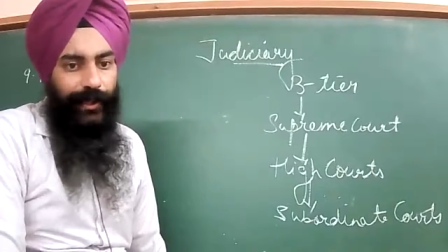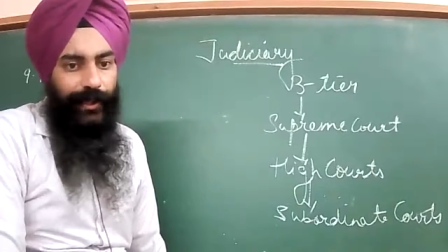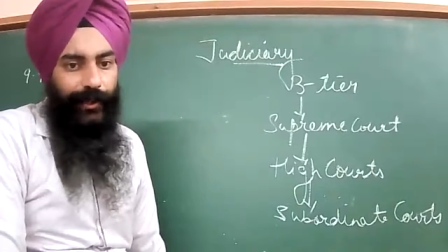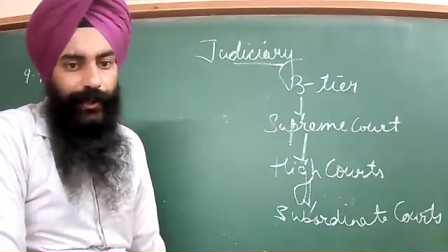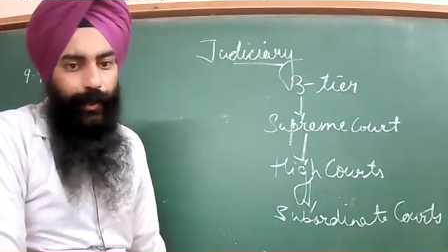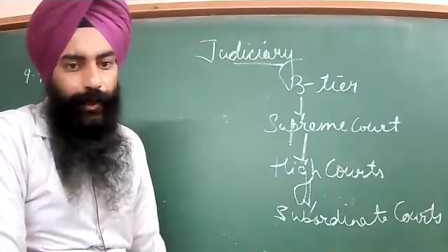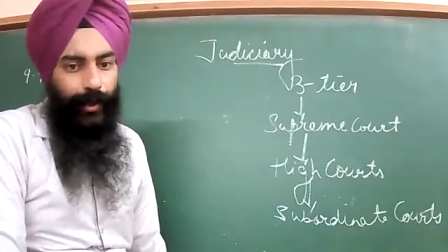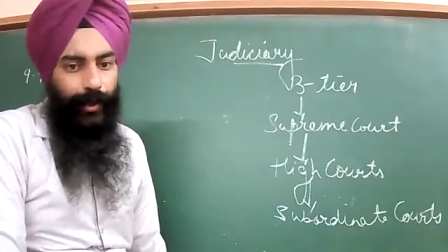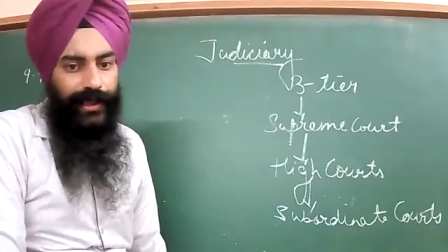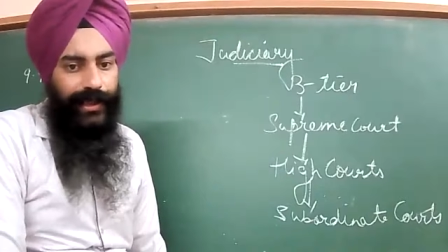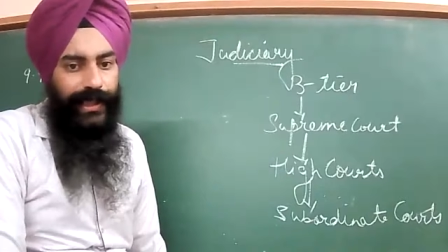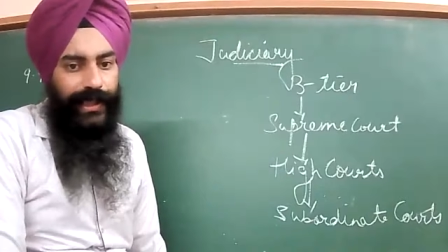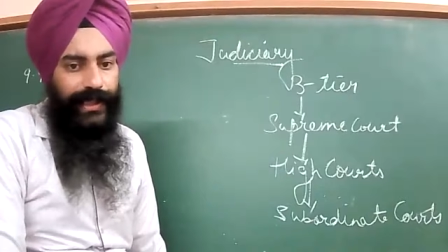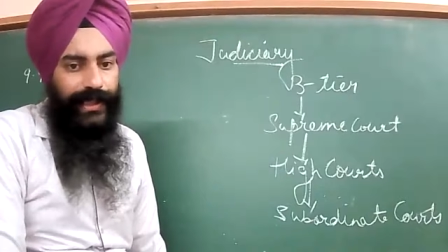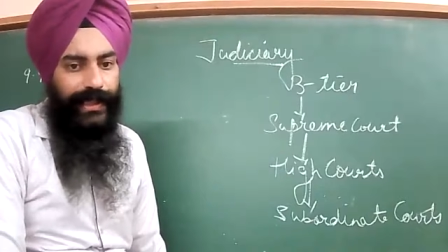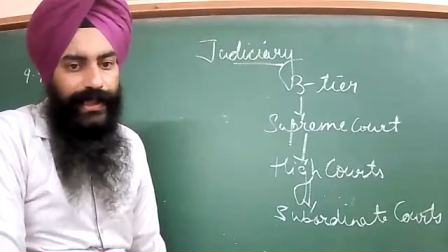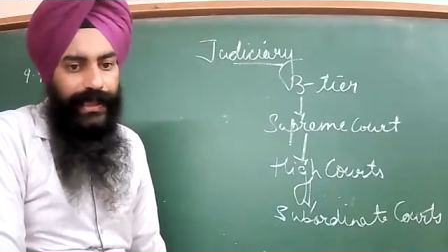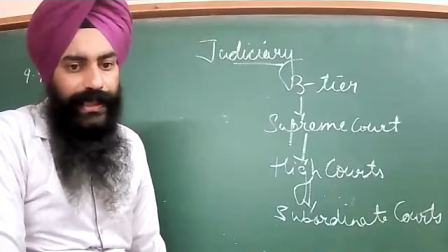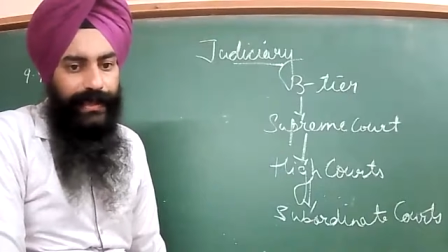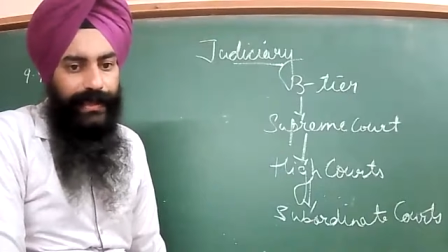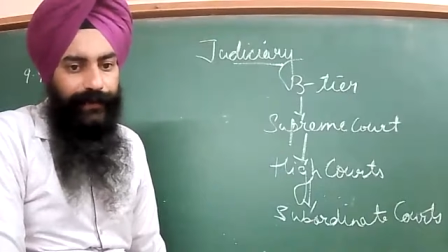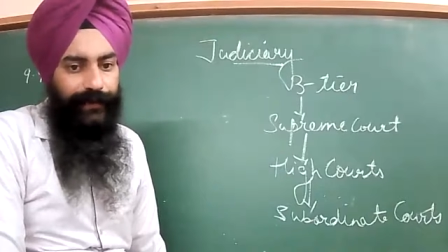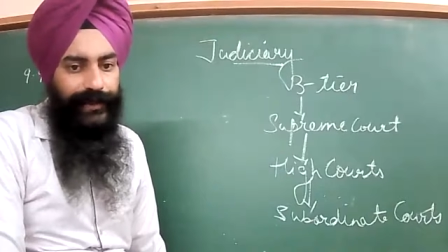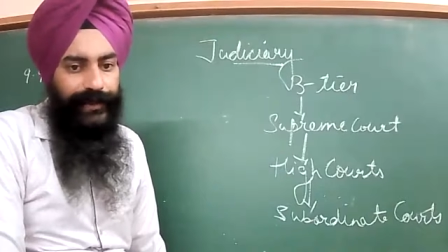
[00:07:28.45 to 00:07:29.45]
those
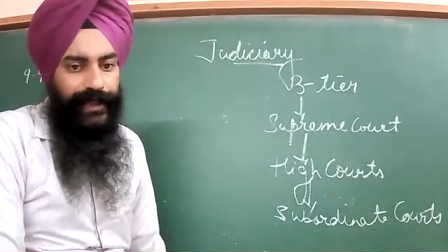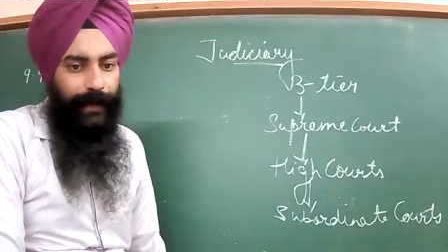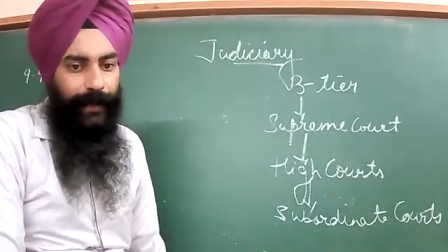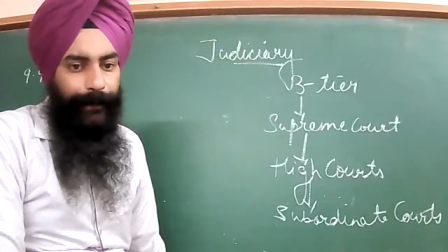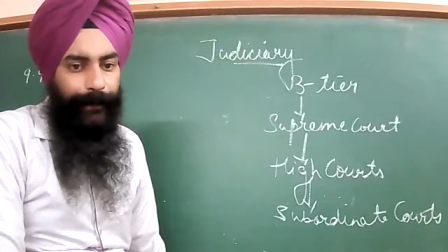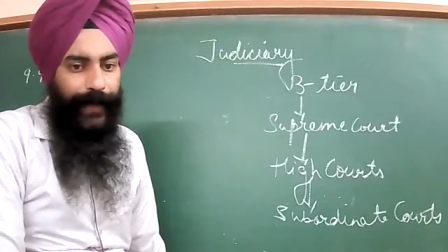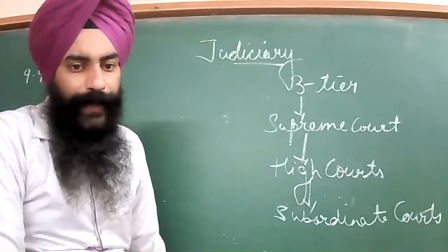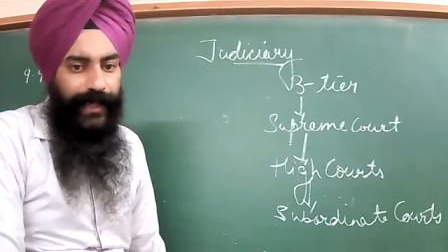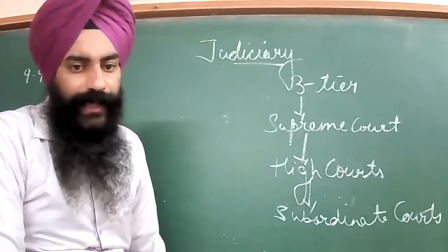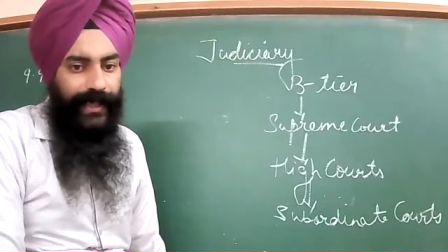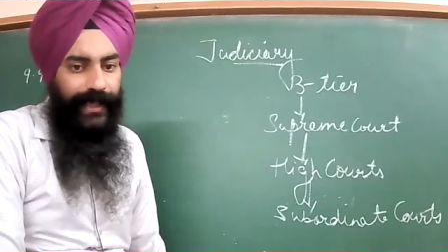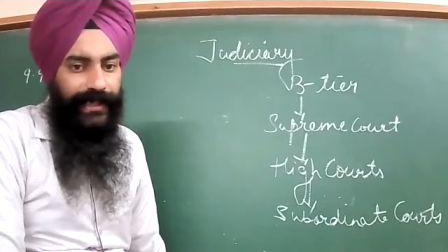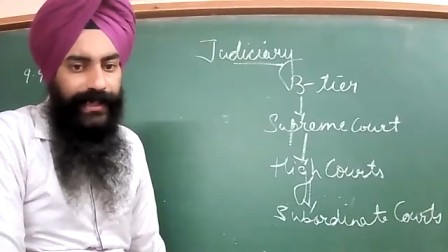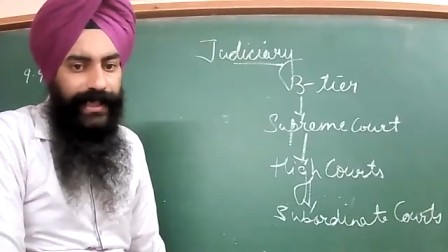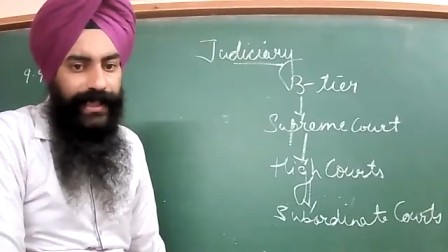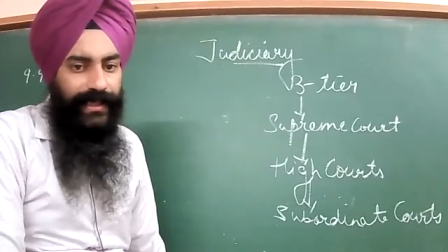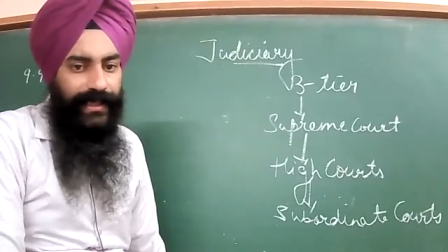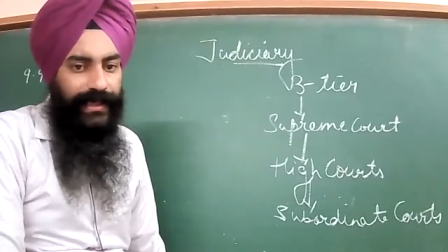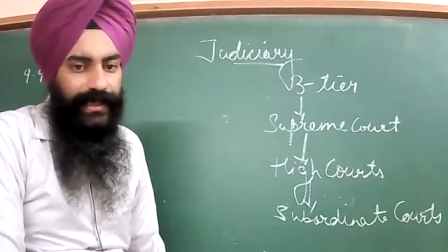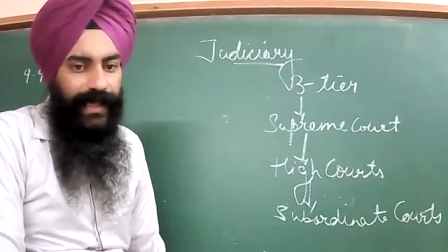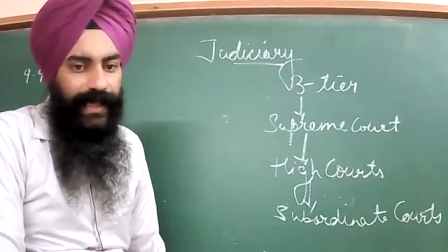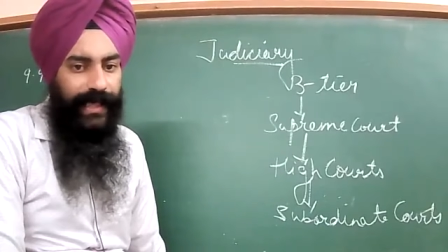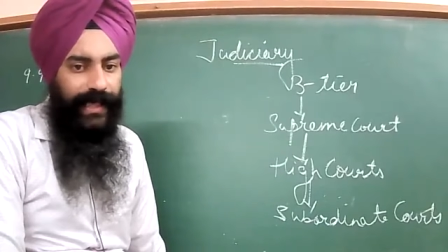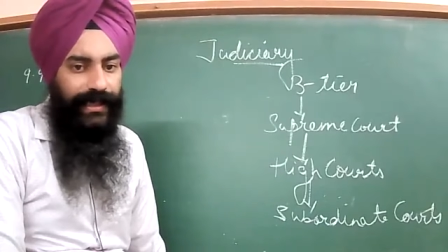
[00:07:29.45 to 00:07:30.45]
cases which are pending
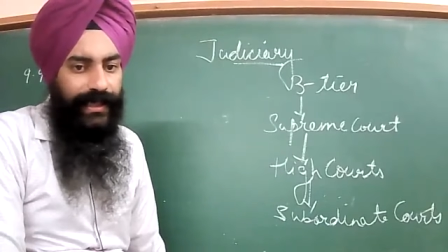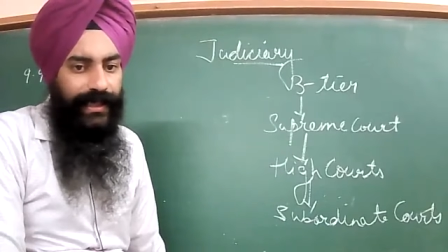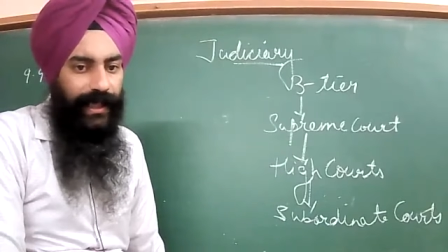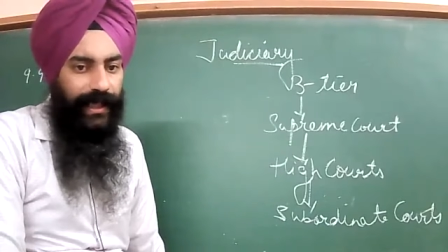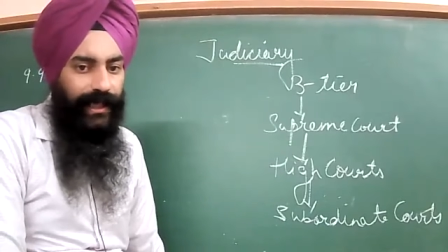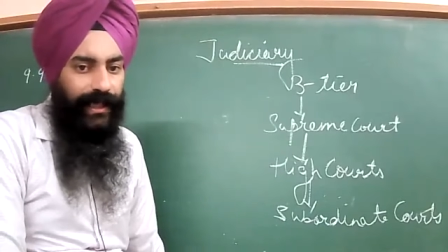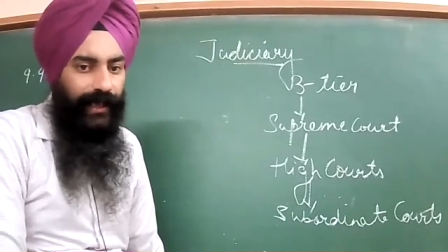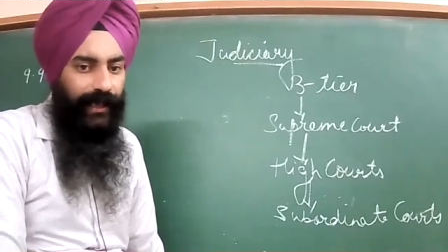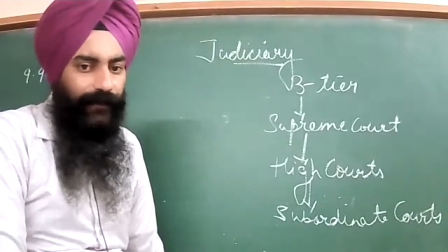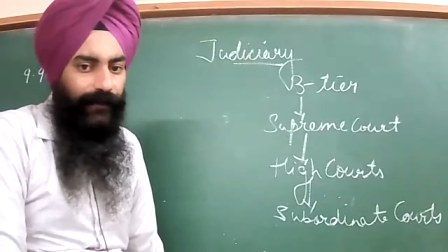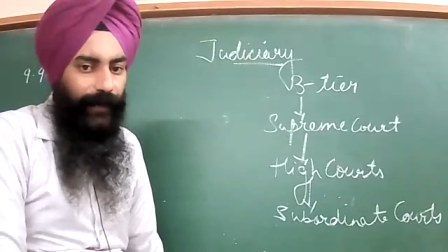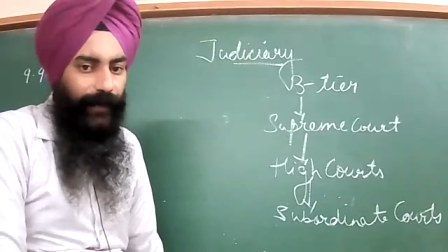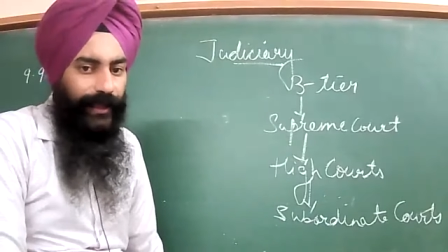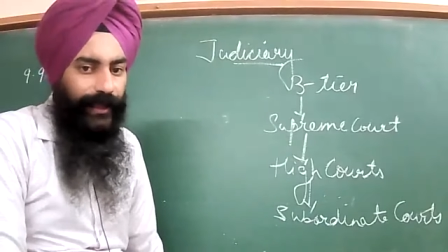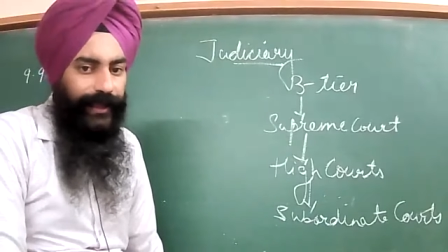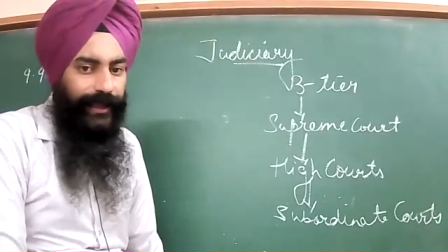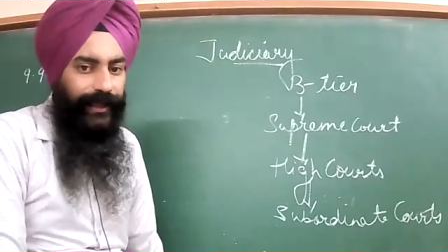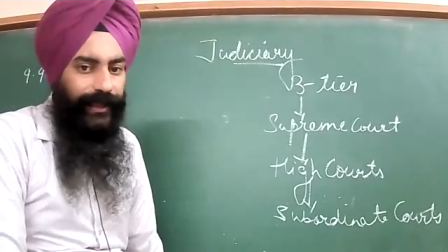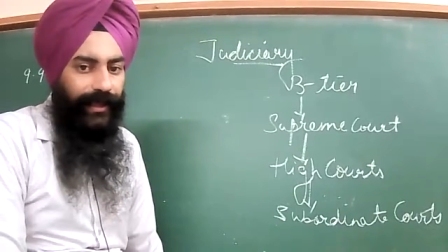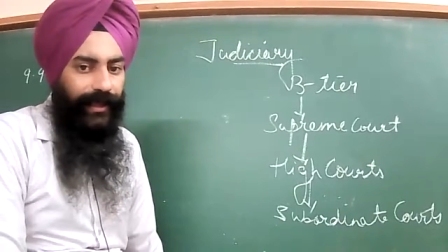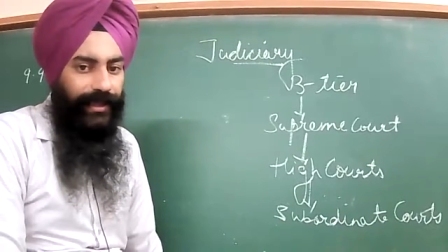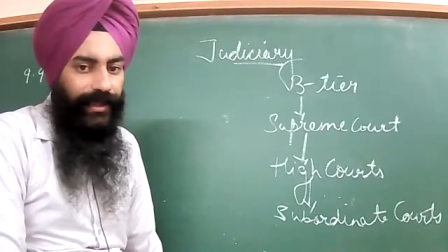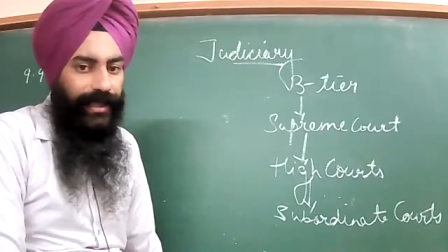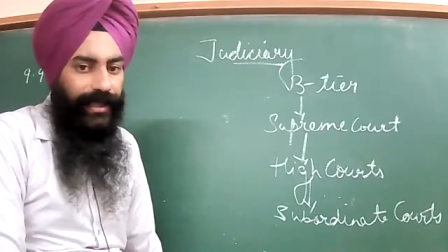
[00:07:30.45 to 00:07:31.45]
since last 30-40
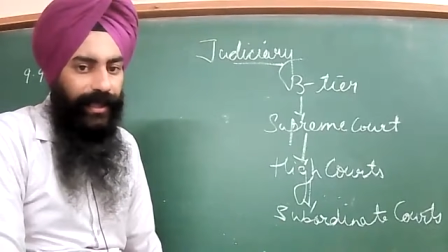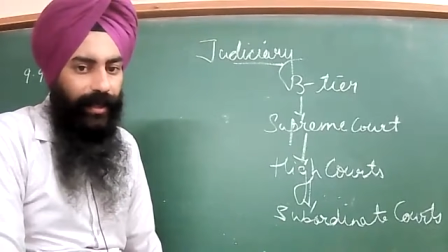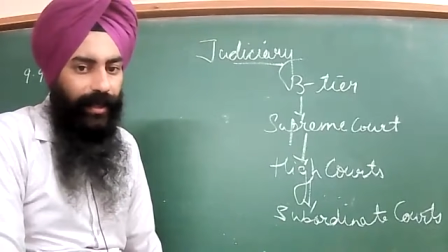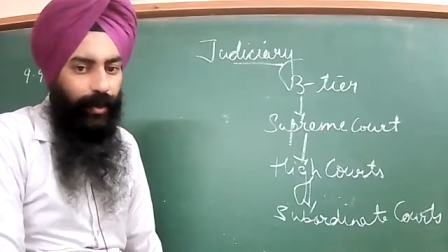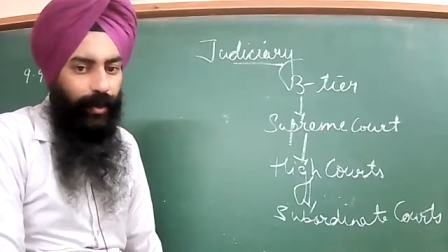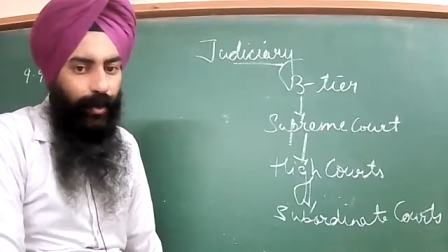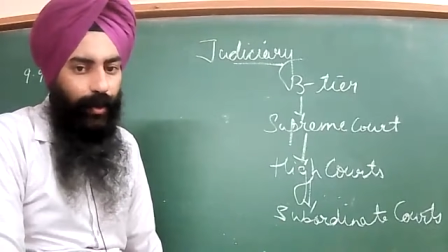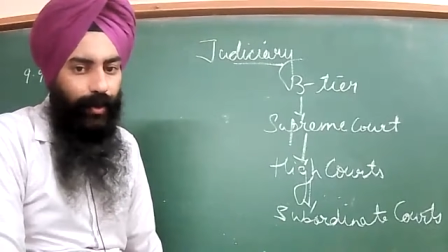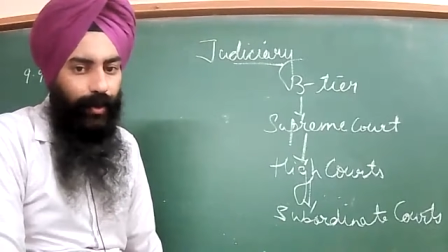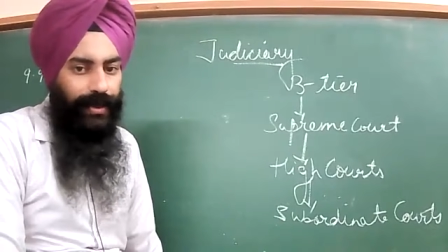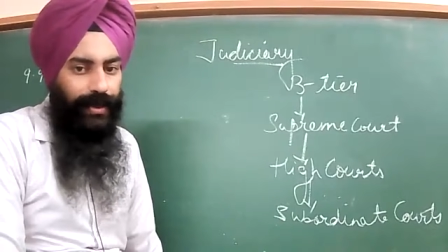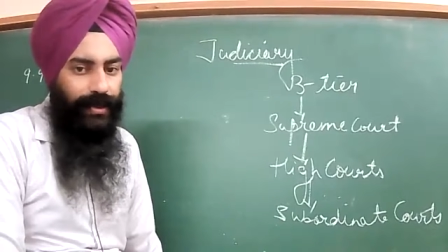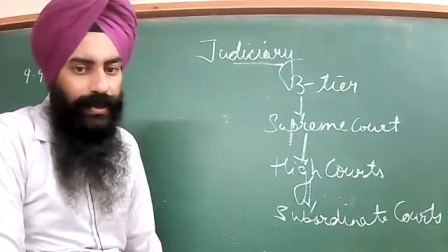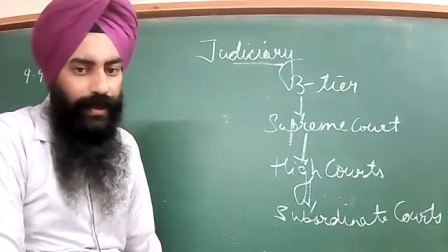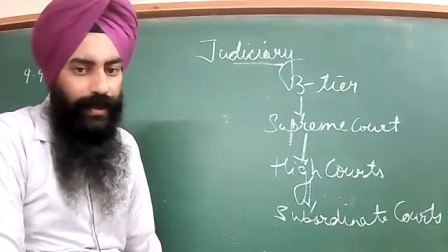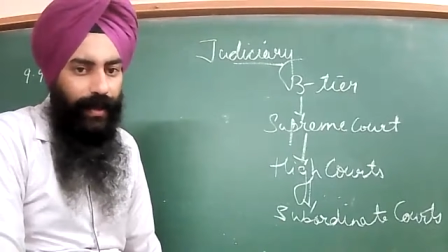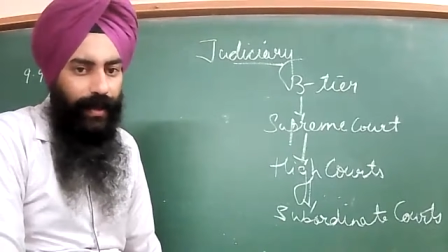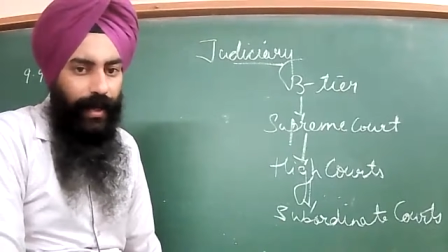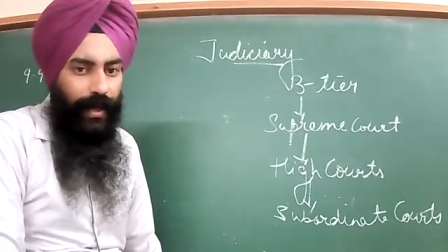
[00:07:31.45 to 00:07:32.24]
years in a courts.